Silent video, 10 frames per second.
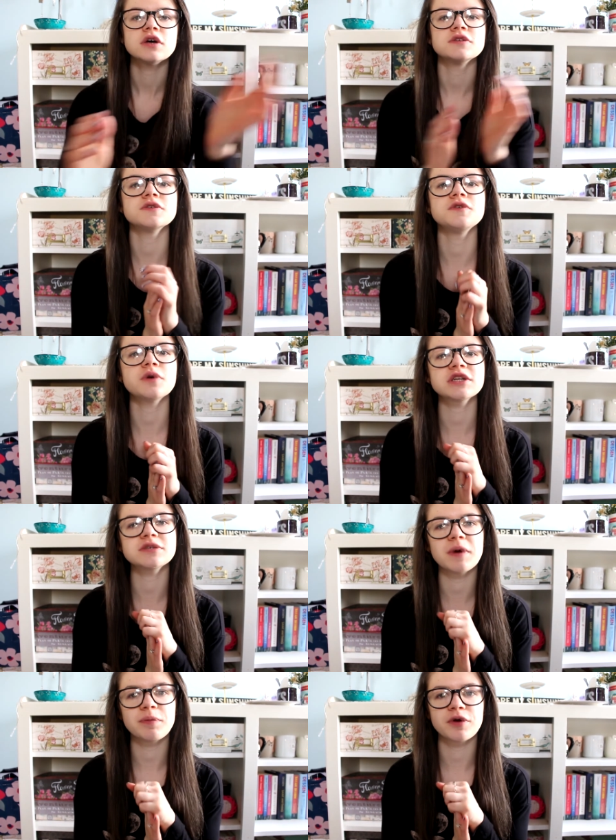So if you
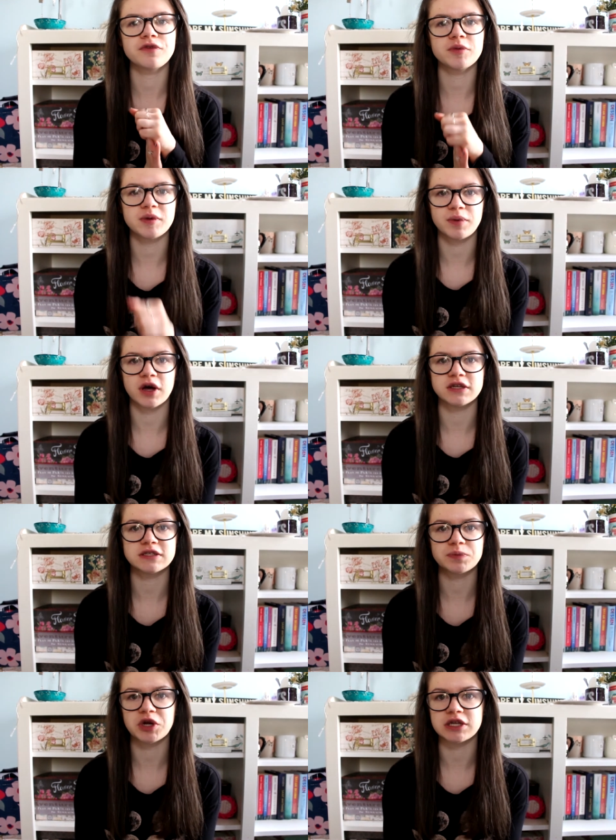watched my perfume and body
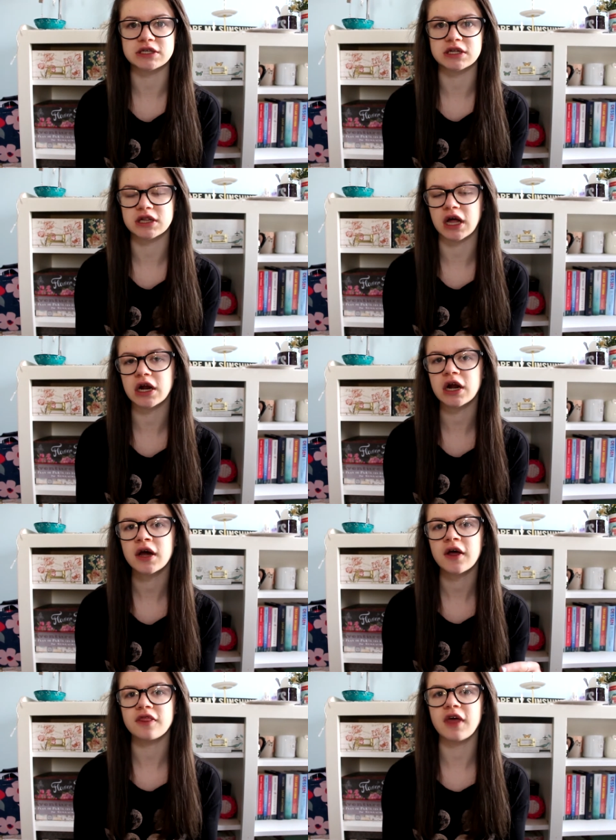spray declutter,
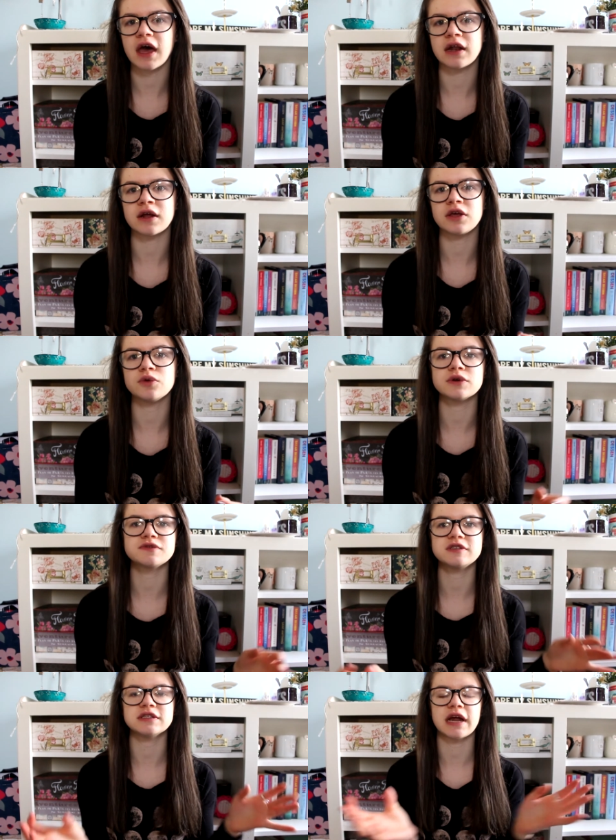then you would have
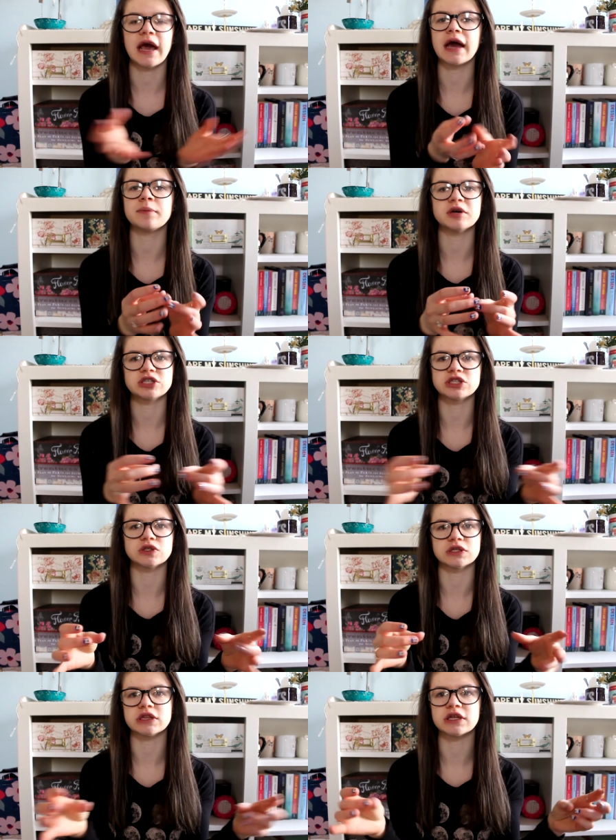seen that I had a bunch of
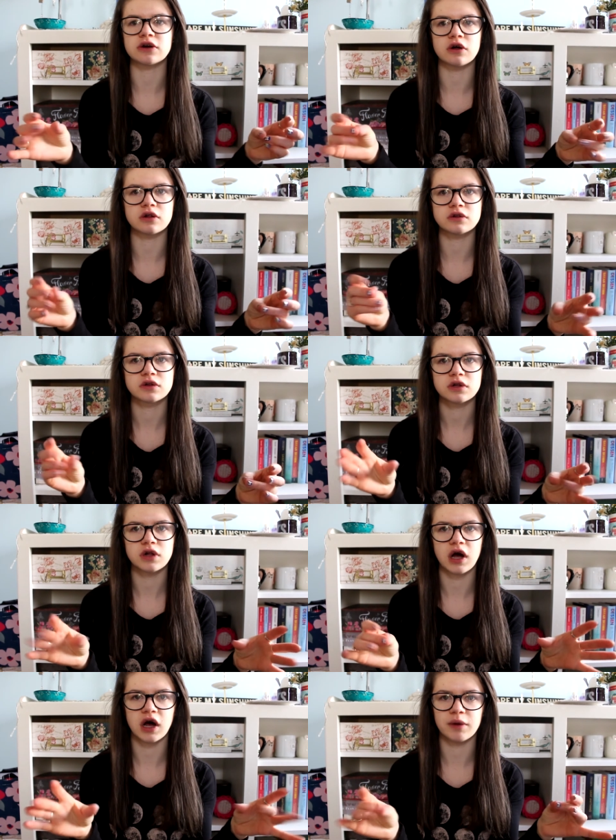those little
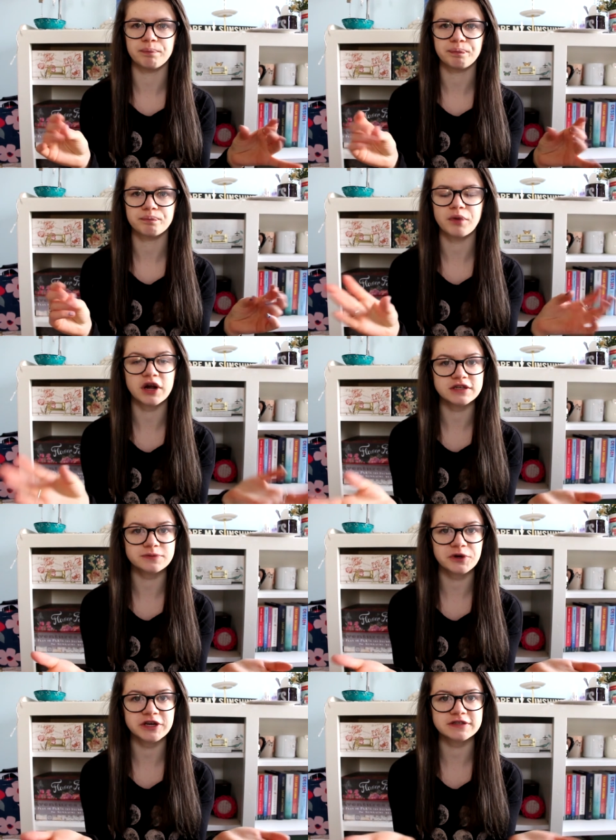um, body
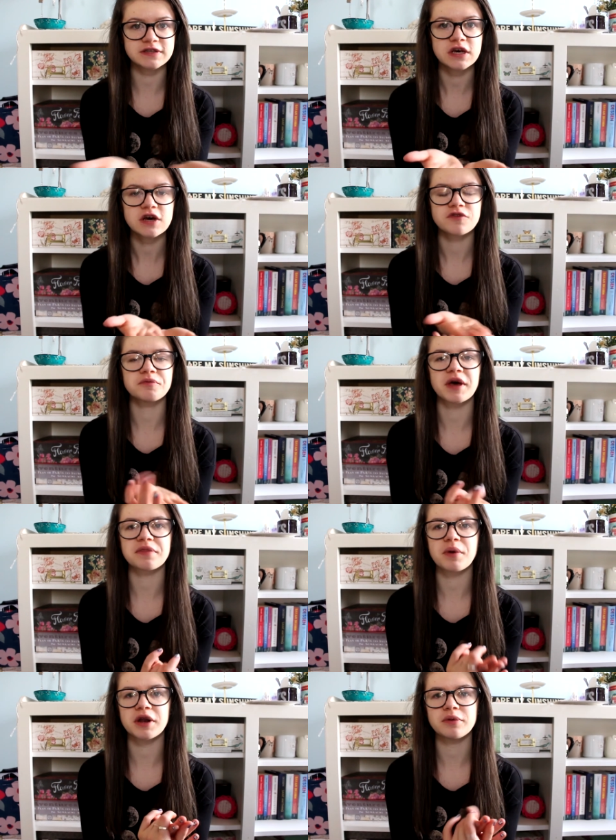sprays from
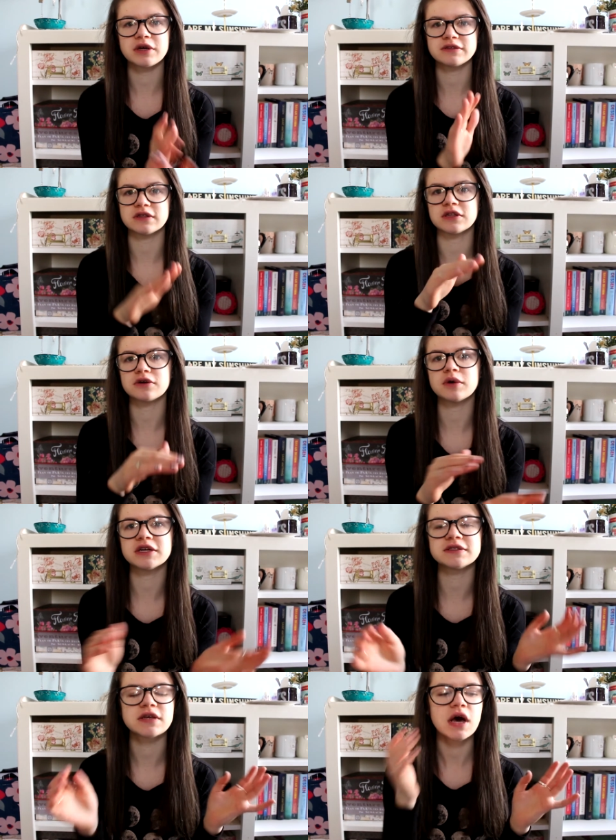Bath & Body Works, the little
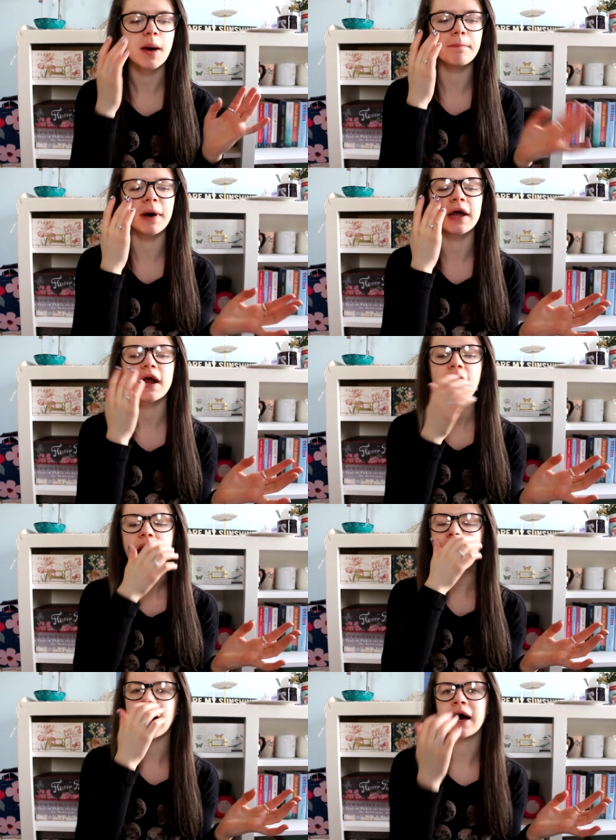ones, but
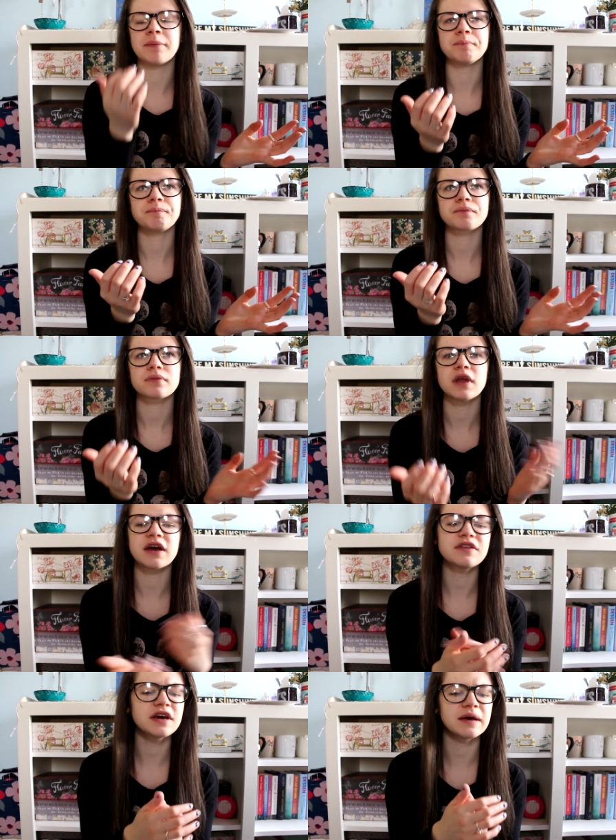um,
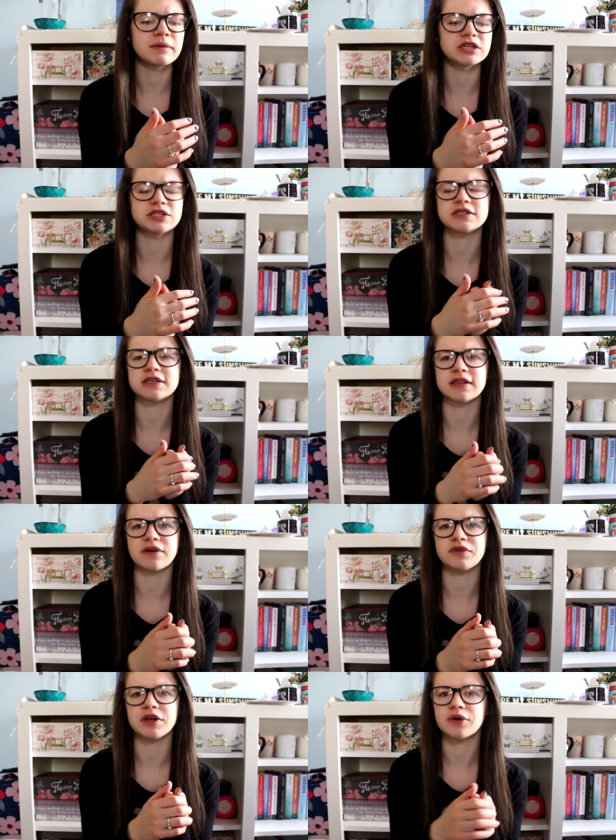I think I mentioned it in
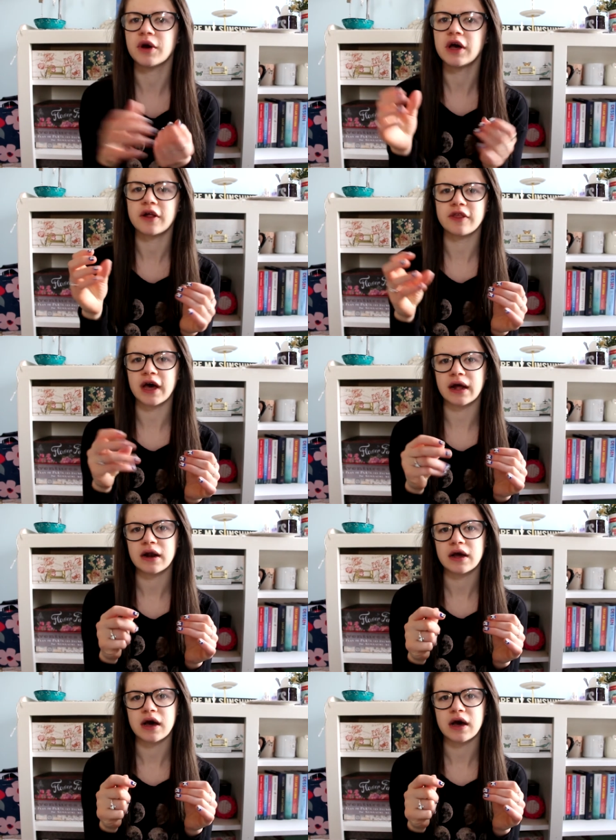that video that